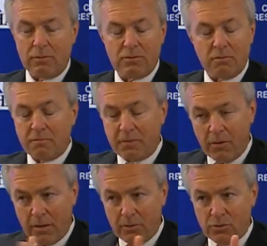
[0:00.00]
It's a
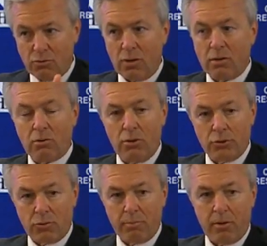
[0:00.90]
very strong
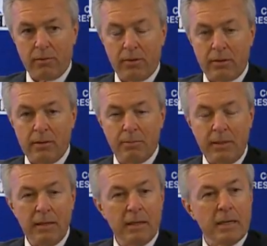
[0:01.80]
cultural part of our
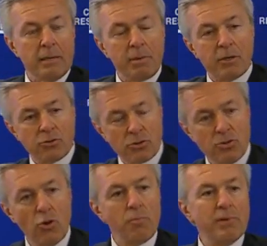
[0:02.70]
company because
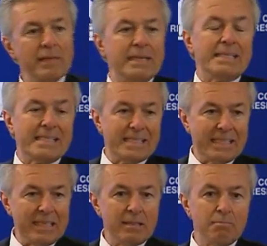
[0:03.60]
there's no
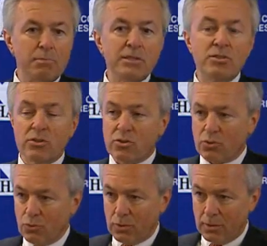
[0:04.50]
place in business
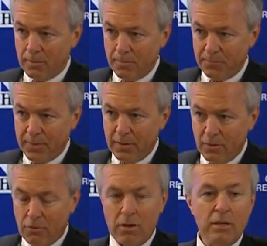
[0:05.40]
school
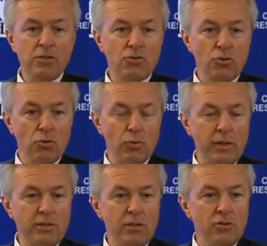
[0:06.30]
or any school
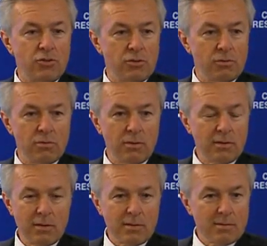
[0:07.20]
where they teach you
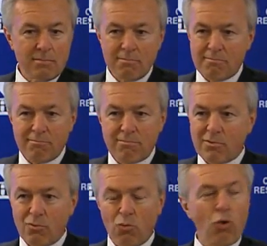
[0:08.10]

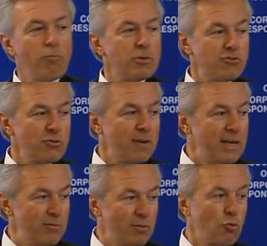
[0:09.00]
corporate
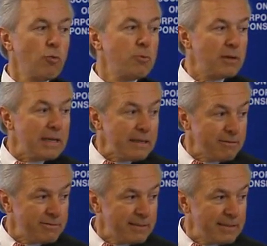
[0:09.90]
survival, corporate
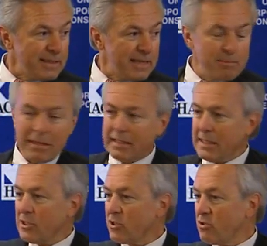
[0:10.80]
life. I mean,
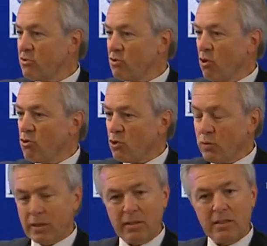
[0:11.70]
they just don't
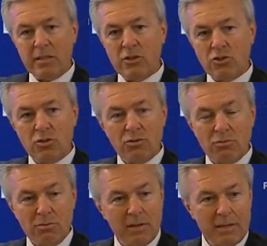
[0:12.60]
do that. They teach
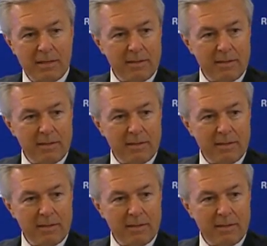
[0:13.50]
you,